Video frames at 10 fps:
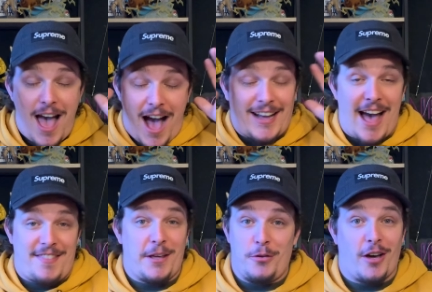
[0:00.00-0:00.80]
I can't
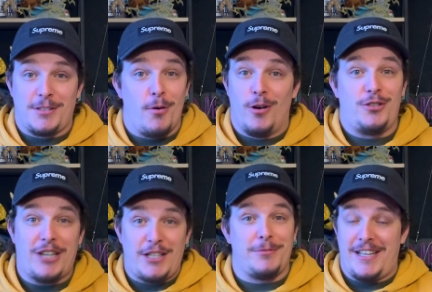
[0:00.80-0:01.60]
thank you guys more.
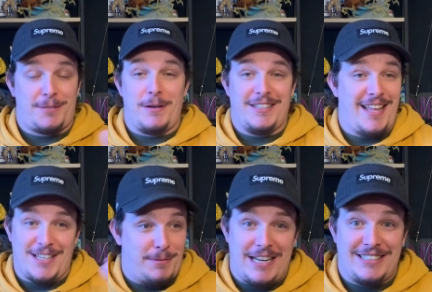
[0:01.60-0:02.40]
Genuinely, it's been,
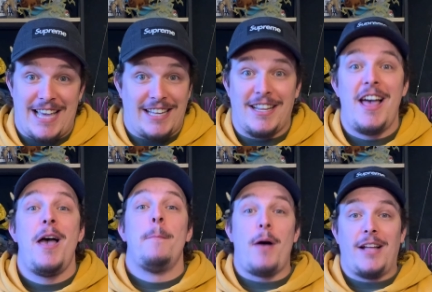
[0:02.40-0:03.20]
it's been insane.
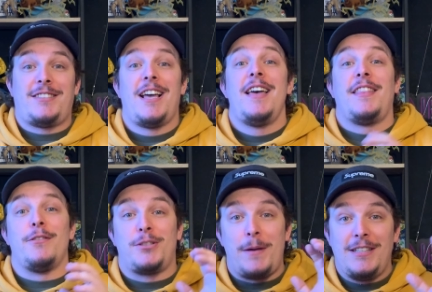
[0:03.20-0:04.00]
But there
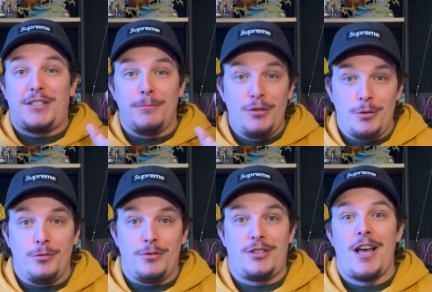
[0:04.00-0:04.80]
has been some
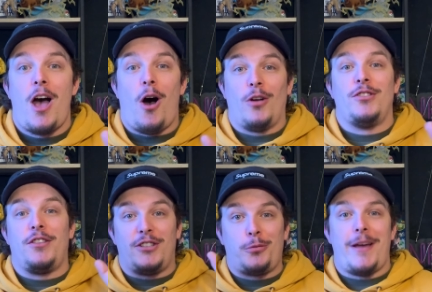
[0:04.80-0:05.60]
news on
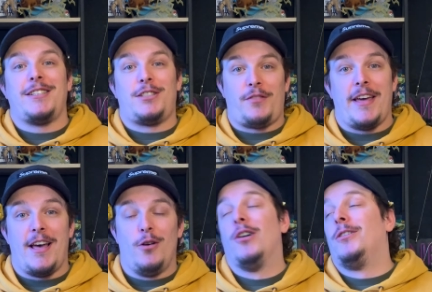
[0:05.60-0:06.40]
the Twitter
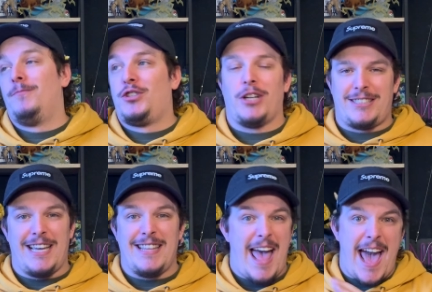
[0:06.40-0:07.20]
sphere, or should I
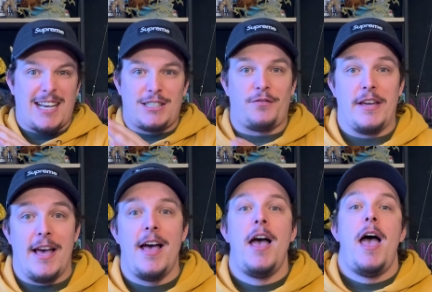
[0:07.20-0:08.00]
say the X
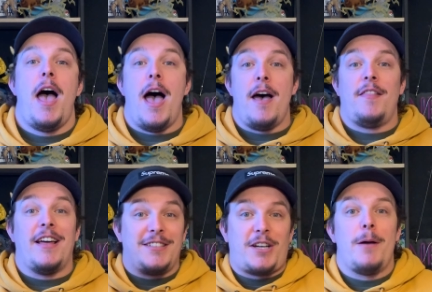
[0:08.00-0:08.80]
sphere, uh, that
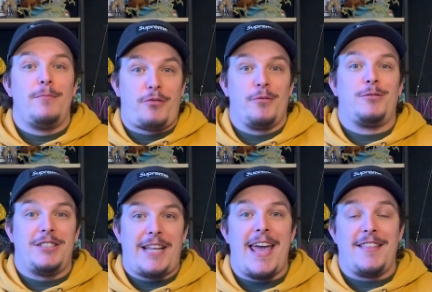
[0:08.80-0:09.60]
has come through
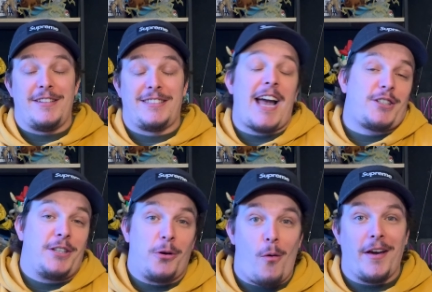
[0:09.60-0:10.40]
today that is
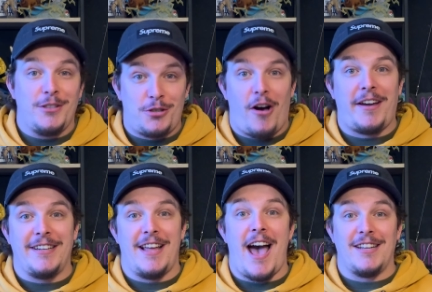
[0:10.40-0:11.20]
actually quite
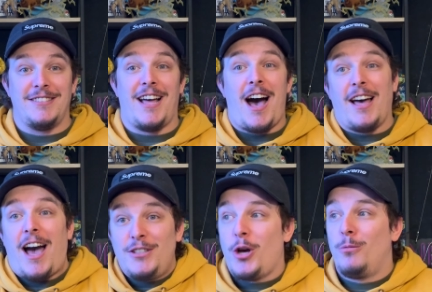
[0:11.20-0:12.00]
shocking. And I,
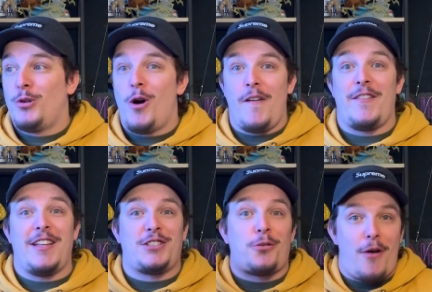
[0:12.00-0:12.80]
I don't know if
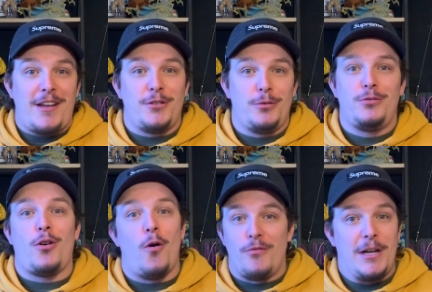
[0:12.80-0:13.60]
it's great news
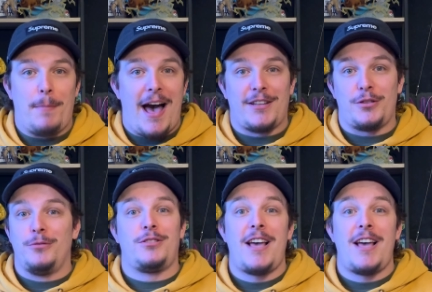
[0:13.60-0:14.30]
or really bad news.